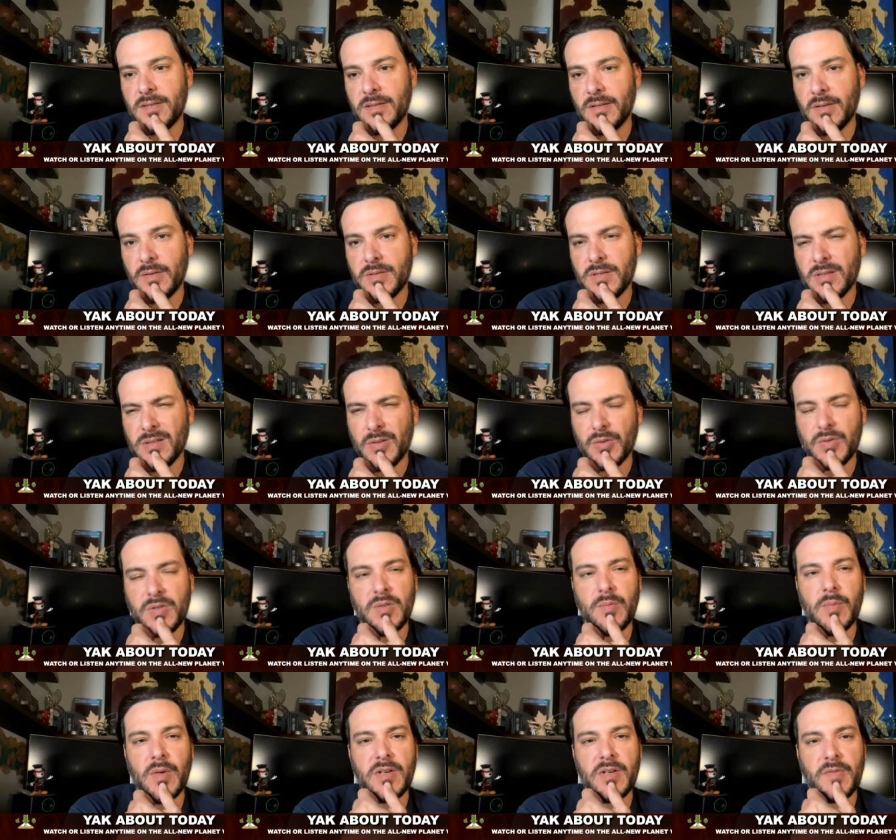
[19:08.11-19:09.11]
you know, it's a little
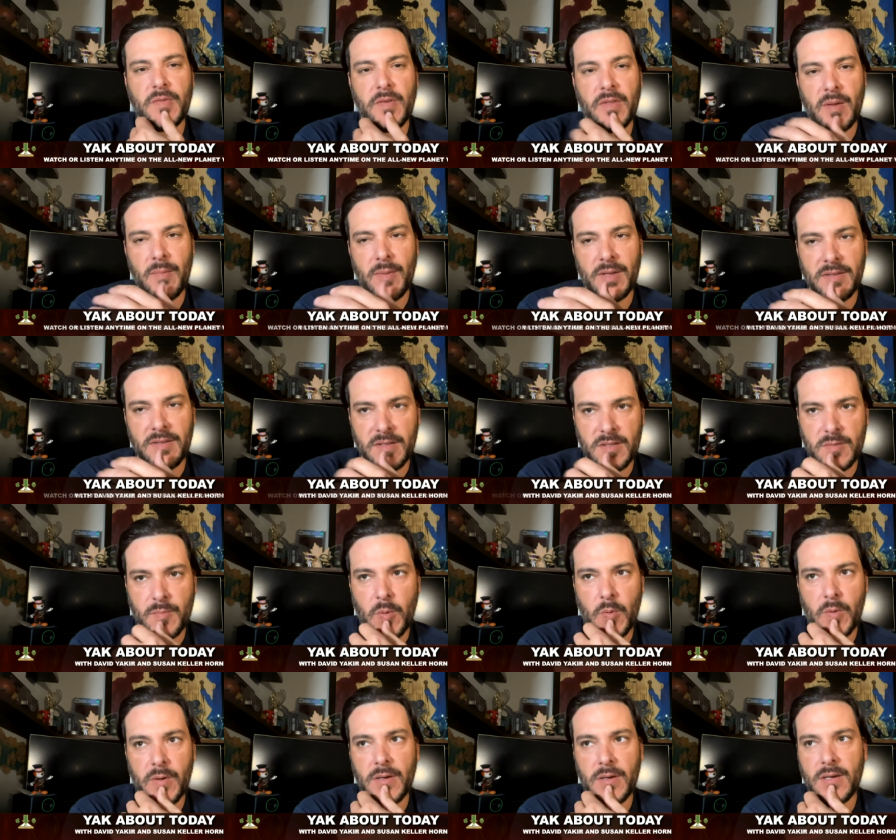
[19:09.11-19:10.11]
too much for them at this
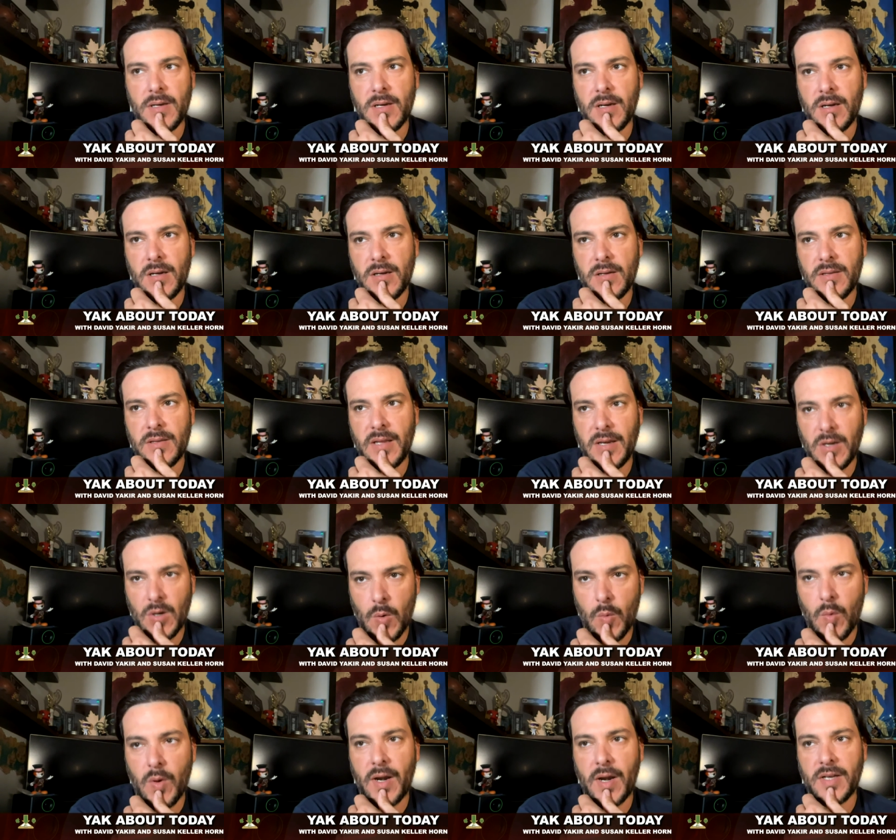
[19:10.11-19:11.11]
point. They
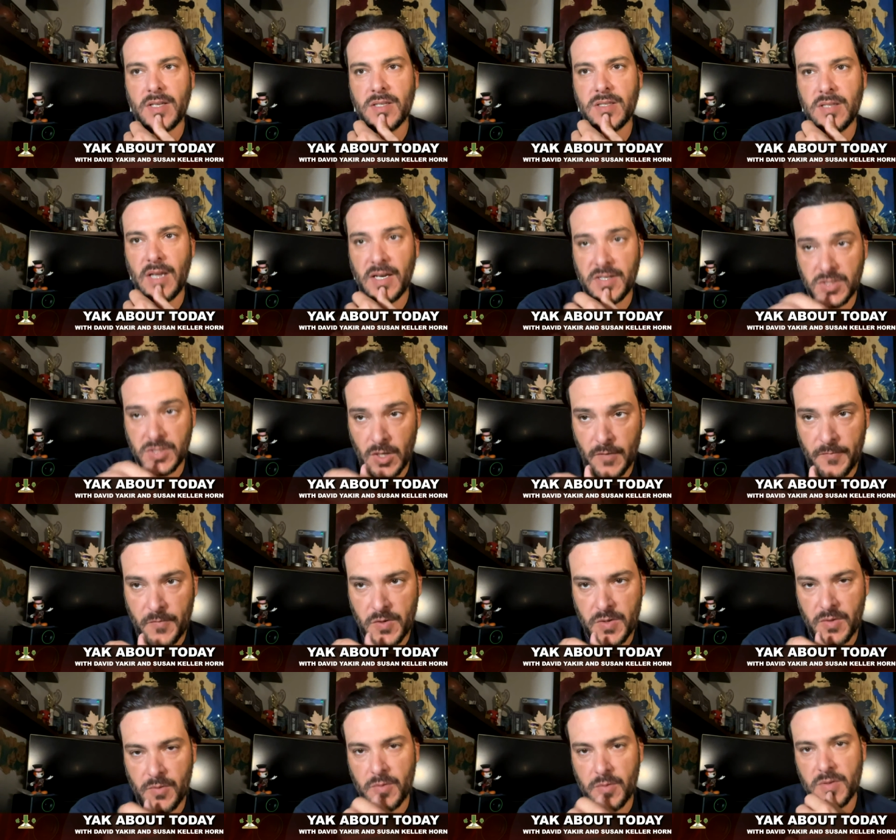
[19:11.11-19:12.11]
know what I
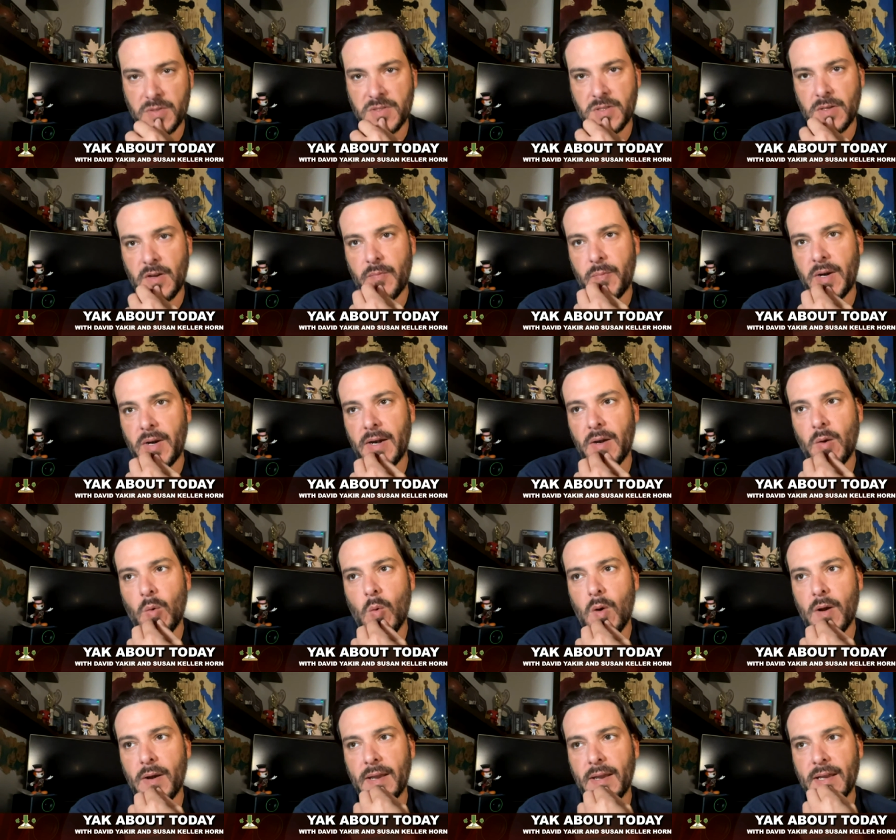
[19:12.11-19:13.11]
suffered through stuff, but I didn't
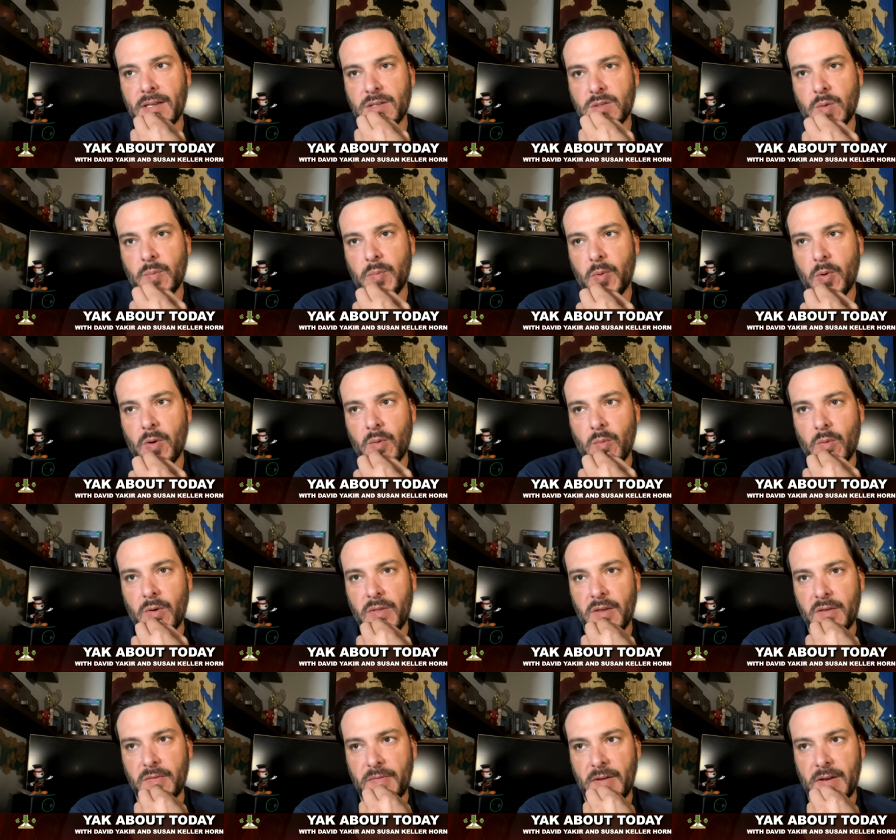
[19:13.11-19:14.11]
want to get to a point where
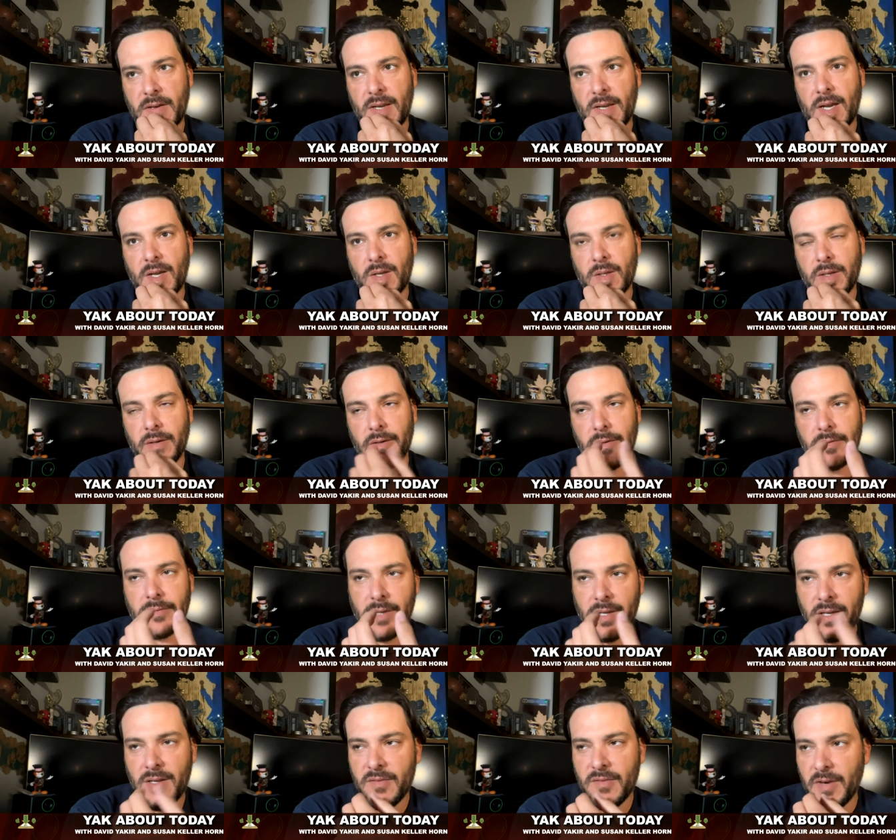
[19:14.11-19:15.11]
they found out
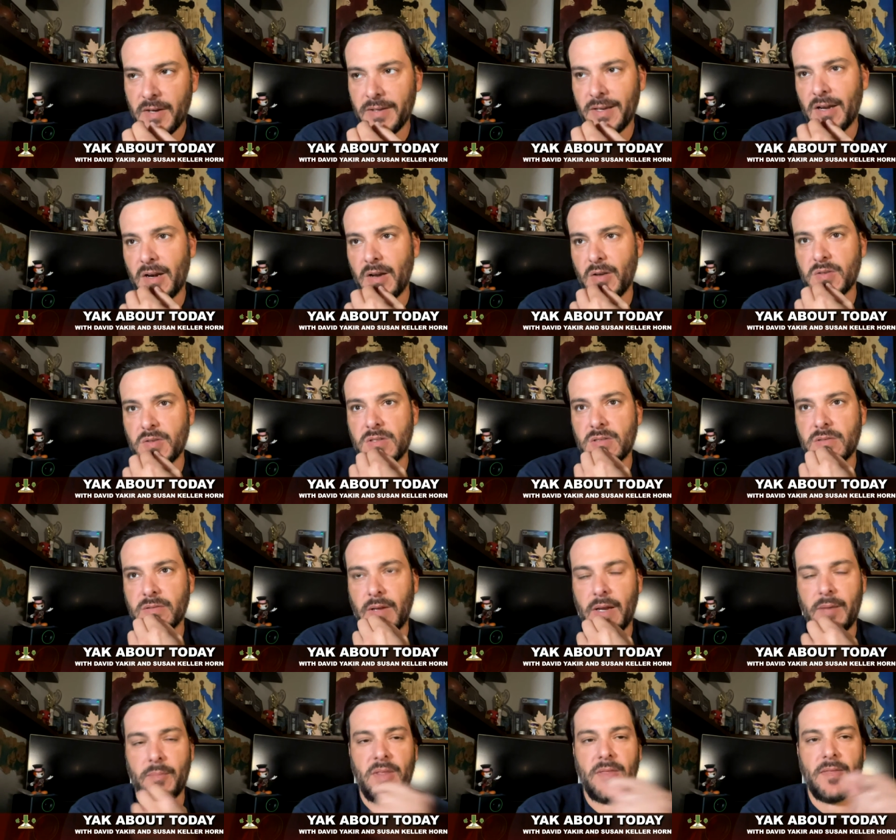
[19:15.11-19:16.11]
I was
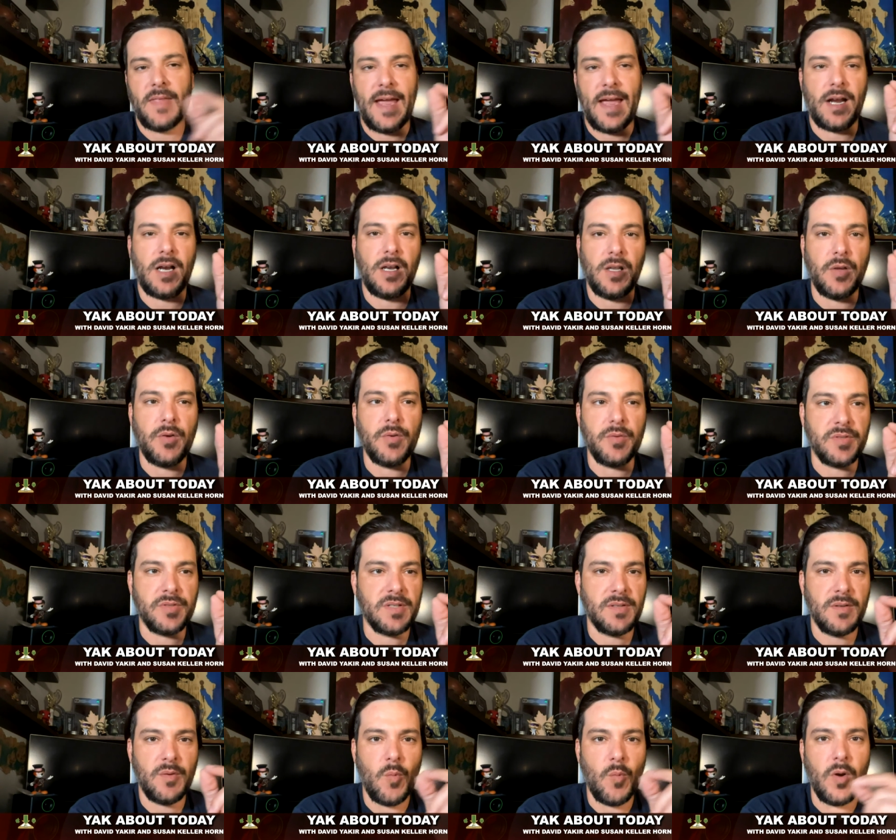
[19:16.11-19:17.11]
that
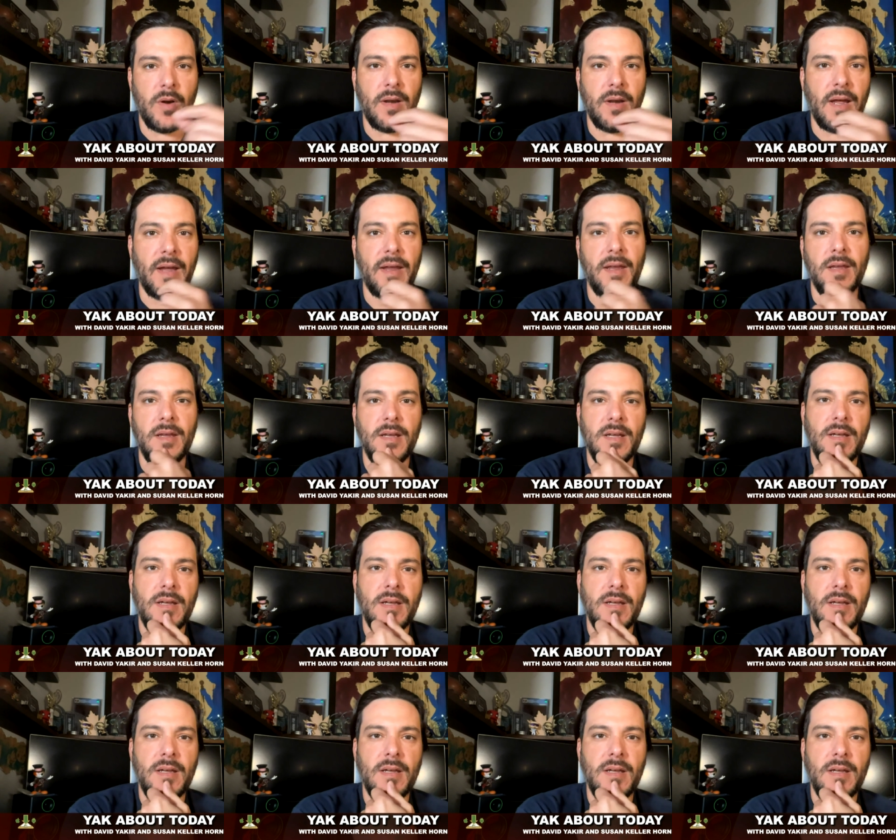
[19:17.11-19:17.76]
close one night